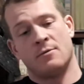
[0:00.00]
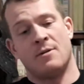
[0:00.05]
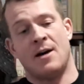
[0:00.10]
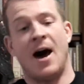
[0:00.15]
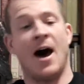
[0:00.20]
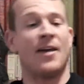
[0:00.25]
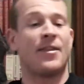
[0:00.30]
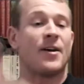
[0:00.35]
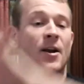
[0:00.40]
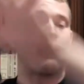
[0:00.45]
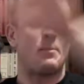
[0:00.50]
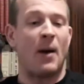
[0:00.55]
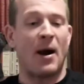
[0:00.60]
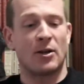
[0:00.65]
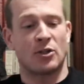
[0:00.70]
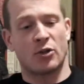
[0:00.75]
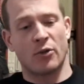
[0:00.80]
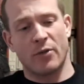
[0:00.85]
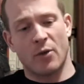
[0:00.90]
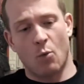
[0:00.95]
other
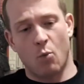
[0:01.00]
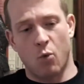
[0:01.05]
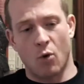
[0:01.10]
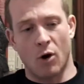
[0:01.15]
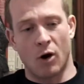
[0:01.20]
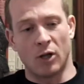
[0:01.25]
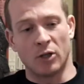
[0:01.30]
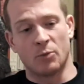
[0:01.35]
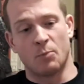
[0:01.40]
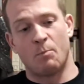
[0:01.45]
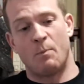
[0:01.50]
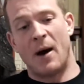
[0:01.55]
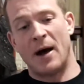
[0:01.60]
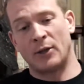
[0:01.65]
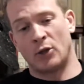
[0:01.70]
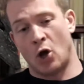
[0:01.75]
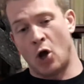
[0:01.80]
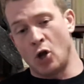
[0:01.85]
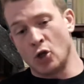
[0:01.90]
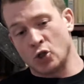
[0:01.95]
parts of the world,
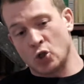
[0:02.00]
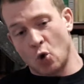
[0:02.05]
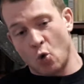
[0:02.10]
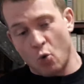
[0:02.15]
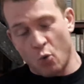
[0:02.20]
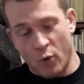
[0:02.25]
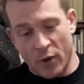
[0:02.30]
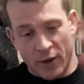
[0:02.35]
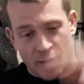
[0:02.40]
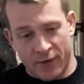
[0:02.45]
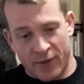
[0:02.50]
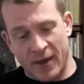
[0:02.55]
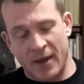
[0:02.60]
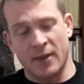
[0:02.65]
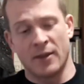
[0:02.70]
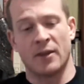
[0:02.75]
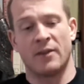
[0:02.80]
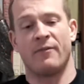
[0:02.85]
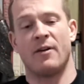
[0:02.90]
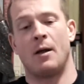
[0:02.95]
but also
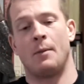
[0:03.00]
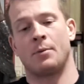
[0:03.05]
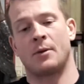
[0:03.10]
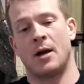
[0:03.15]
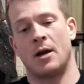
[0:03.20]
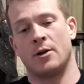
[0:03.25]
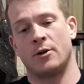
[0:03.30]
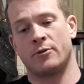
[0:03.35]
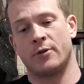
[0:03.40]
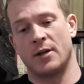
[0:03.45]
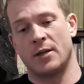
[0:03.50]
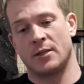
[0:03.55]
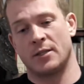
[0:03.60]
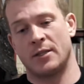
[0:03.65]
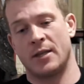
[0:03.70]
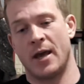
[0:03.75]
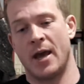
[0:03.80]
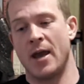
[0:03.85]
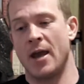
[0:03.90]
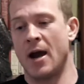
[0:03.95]
within the developed countries,
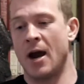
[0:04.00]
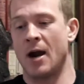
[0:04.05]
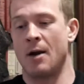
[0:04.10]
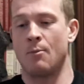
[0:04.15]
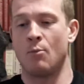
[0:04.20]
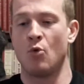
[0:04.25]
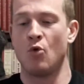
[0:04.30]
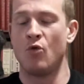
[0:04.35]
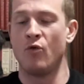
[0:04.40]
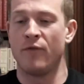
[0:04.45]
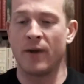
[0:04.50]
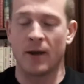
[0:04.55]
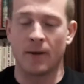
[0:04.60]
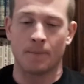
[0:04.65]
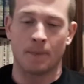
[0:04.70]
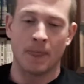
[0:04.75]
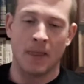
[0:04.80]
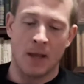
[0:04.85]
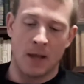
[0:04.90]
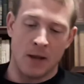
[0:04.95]
they are
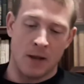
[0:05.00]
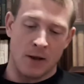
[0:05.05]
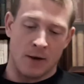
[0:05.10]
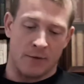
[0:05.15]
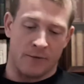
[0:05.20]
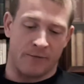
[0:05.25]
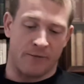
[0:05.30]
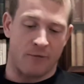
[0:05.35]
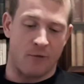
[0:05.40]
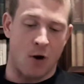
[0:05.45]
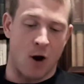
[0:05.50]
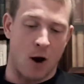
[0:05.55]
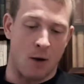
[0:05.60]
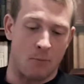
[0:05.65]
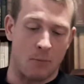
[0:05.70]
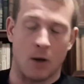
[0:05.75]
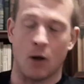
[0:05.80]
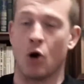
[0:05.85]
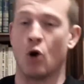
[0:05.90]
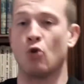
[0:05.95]
moving
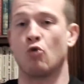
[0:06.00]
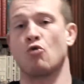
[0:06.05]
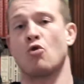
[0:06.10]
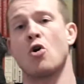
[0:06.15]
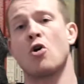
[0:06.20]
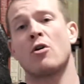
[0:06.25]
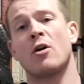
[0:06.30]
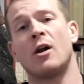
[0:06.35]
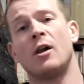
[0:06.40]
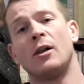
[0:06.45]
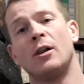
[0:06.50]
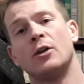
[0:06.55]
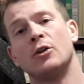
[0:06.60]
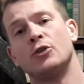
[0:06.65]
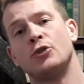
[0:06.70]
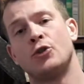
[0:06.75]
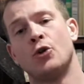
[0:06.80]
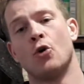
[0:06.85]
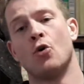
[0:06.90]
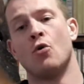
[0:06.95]
from rural
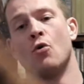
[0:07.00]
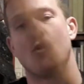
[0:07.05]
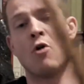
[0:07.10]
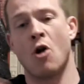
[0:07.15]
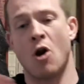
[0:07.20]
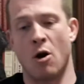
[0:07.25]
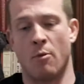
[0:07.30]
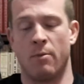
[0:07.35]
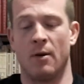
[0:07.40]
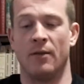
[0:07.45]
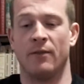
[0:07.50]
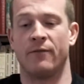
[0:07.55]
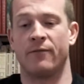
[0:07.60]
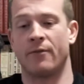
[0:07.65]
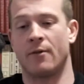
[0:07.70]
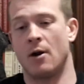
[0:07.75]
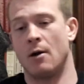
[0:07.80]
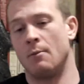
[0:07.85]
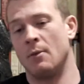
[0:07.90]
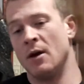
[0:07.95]
to urban,
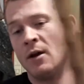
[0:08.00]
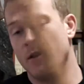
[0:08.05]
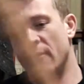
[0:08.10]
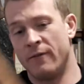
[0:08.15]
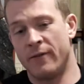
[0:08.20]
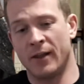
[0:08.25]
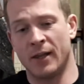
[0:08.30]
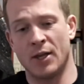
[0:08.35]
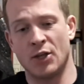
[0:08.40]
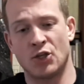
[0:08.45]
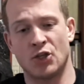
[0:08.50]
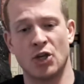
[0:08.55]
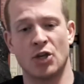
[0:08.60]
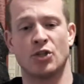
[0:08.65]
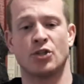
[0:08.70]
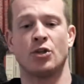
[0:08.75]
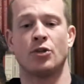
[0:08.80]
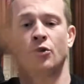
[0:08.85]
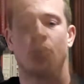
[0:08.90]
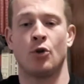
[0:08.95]
from
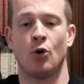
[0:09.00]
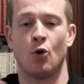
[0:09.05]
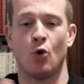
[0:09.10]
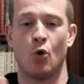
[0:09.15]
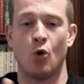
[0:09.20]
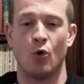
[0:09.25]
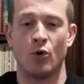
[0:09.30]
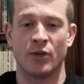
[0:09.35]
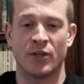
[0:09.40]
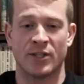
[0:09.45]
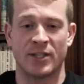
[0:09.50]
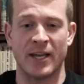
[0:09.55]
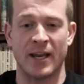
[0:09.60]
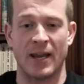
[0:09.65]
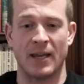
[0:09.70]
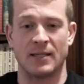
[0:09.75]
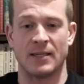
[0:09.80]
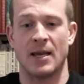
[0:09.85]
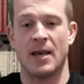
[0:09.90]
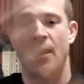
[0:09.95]
villages to
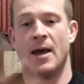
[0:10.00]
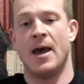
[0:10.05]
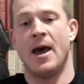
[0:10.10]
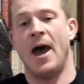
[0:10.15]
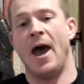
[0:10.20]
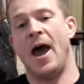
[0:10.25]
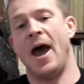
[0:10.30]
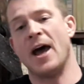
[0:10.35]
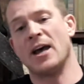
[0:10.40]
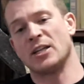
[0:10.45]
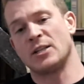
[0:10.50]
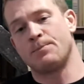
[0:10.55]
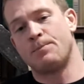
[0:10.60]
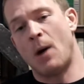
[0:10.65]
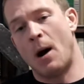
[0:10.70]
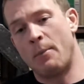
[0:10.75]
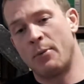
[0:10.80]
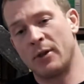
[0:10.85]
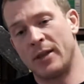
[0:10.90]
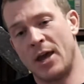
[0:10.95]
cities. As
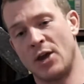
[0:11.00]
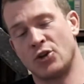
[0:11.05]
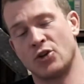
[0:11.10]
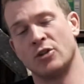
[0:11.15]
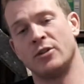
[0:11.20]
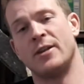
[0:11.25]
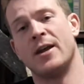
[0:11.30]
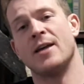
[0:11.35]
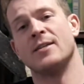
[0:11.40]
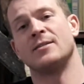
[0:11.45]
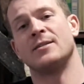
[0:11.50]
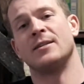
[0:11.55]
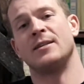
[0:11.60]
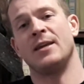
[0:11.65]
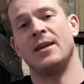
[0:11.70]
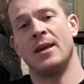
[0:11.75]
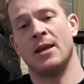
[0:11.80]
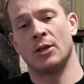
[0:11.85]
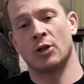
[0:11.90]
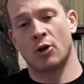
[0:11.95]
population
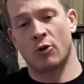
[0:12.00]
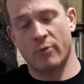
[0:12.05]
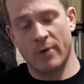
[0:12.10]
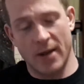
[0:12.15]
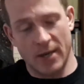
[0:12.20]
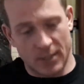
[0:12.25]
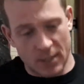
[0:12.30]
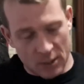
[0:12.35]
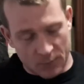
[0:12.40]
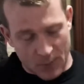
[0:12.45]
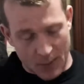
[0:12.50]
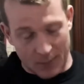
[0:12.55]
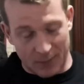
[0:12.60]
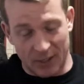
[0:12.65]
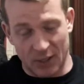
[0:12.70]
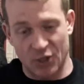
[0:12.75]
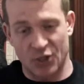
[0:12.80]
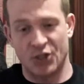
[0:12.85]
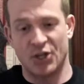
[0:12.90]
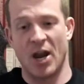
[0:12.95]
density increases, people
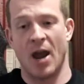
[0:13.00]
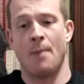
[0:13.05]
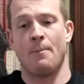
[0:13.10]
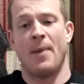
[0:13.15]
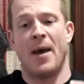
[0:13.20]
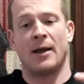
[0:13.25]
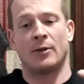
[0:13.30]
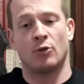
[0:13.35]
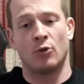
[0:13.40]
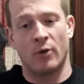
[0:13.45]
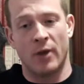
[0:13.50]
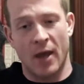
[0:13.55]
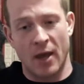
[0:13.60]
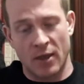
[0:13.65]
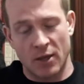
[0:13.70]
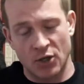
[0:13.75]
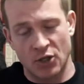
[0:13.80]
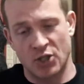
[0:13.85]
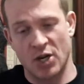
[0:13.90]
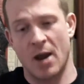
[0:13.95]
are jam-packed
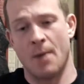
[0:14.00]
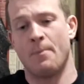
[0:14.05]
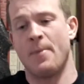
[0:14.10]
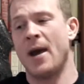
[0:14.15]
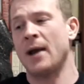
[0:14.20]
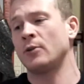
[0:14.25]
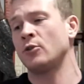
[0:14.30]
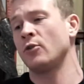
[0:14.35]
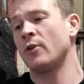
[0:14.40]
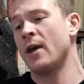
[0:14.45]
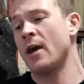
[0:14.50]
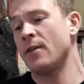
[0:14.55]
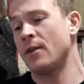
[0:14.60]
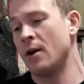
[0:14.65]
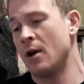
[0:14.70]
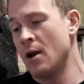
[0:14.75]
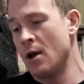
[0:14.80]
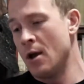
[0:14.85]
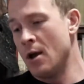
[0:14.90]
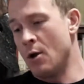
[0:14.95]

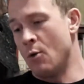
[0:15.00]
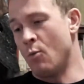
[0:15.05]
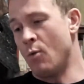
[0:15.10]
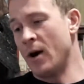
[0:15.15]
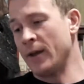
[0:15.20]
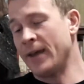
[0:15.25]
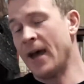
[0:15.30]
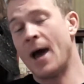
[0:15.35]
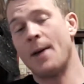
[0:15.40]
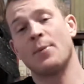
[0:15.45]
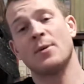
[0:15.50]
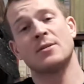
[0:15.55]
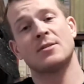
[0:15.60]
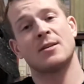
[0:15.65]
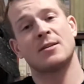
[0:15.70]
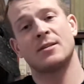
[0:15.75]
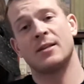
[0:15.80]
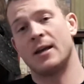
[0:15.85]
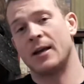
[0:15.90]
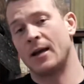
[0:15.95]
together. What happens?
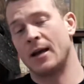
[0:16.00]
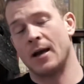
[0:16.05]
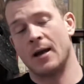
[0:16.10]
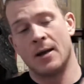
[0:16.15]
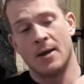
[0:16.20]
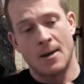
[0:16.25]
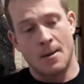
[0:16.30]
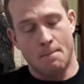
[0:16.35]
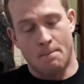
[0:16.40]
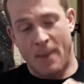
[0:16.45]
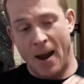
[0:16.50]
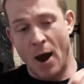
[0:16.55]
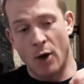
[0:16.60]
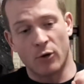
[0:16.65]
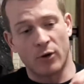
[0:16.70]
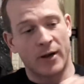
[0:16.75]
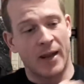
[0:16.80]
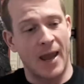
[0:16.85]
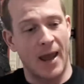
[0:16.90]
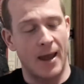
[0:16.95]
It's like a
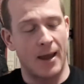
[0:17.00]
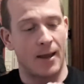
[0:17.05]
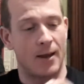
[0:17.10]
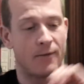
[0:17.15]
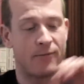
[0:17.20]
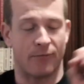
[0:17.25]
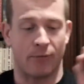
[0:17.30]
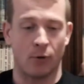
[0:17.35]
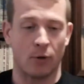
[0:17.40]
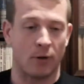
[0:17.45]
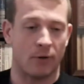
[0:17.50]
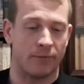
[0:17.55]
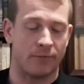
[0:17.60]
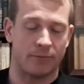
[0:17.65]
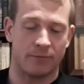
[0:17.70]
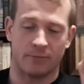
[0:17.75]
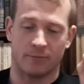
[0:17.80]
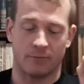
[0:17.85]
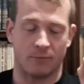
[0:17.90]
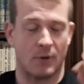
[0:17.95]
powder keg full
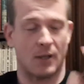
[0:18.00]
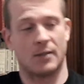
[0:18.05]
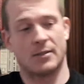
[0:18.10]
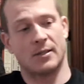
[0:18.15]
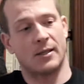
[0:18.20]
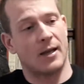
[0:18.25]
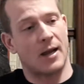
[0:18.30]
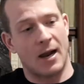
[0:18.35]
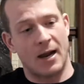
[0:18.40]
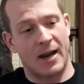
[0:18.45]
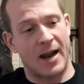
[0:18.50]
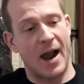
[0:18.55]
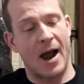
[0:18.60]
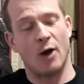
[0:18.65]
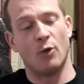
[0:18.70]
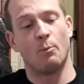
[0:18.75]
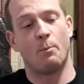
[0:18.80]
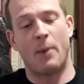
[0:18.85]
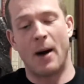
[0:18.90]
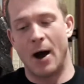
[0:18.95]
of, it's like a
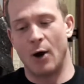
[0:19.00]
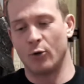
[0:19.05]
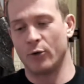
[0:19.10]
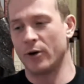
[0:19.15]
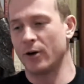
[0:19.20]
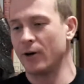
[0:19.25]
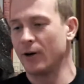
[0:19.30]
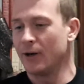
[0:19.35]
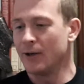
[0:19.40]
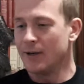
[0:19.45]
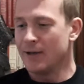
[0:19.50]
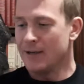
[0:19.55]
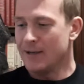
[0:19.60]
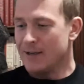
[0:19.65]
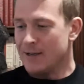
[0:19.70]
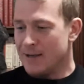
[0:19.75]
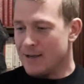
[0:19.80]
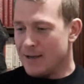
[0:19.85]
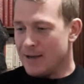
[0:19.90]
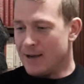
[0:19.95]
gunpowder
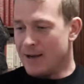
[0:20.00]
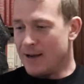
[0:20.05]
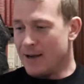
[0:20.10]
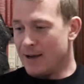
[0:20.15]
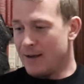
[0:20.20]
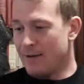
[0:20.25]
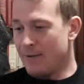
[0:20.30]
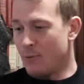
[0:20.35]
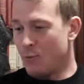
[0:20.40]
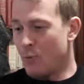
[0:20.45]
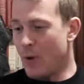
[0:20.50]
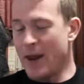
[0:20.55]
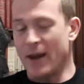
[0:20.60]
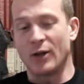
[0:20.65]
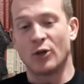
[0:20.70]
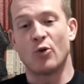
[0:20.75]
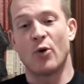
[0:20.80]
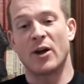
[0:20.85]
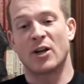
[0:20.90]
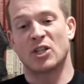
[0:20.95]

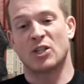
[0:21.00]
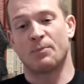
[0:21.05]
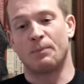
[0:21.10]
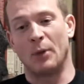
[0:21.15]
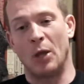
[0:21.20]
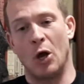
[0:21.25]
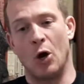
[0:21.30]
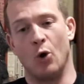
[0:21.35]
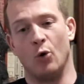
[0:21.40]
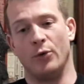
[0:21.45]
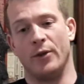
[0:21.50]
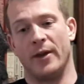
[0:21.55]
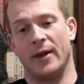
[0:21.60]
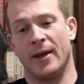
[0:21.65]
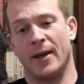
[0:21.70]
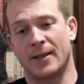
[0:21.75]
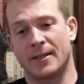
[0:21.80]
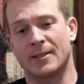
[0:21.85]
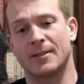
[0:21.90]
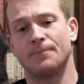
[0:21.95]
waiting to explode.
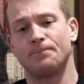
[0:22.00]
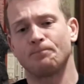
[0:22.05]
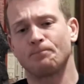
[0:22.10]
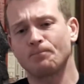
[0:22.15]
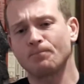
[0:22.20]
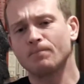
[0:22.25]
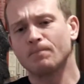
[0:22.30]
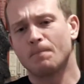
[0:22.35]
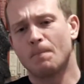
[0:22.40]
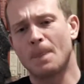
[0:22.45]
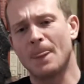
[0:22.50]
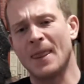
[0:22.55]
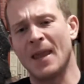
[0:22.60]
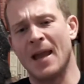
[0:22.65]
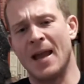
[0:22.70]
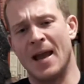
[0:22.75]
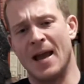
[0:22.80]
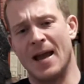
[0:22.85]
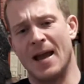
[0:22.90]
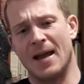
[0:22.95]
It's
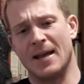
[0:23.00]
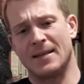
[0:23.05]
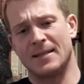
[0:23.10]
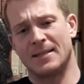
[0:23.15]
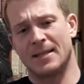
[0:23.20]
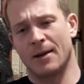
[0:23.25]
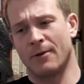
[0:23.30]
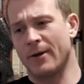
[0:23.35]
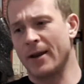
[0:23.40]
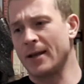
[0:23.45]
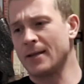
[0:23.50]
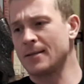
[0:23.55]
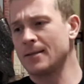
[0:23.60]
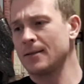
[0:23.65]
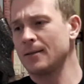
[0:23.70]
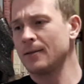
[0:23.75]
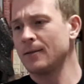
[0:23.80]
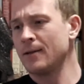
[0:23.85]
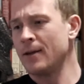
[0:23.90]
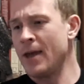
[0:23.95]
a
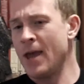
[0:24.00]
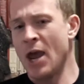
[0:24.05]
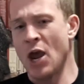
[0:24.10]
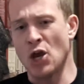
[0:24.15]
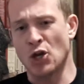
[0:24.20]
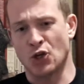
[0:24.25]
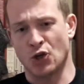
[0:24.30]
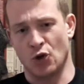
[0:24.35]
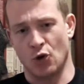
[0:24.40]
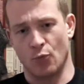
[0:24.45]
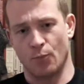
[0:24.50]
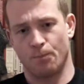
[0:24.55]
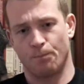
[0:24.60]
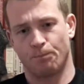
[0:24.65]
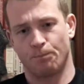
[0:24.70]
serious issue.